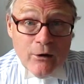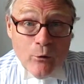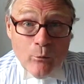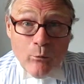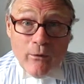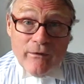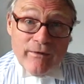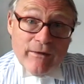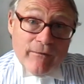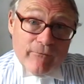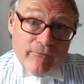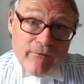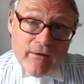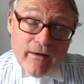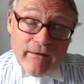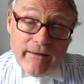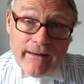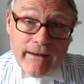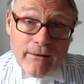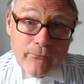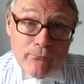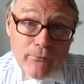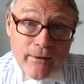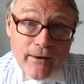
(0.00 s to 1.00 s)
when they finally
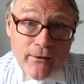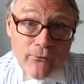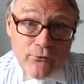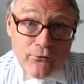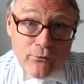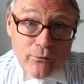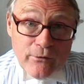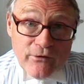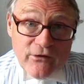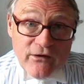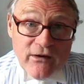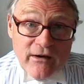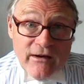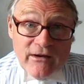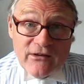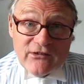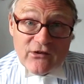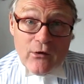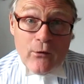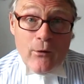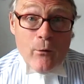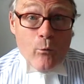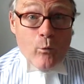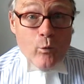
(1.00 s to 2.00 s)
get round to it.
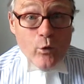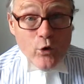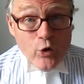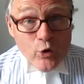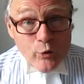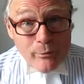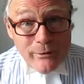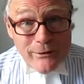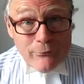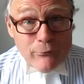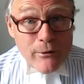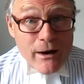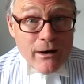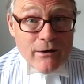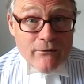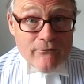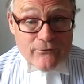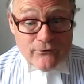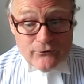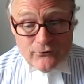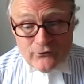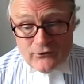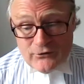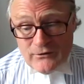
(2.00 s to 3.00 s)
So it will be
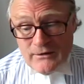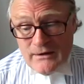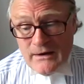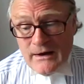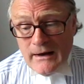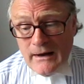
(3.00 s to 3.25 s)
relevant.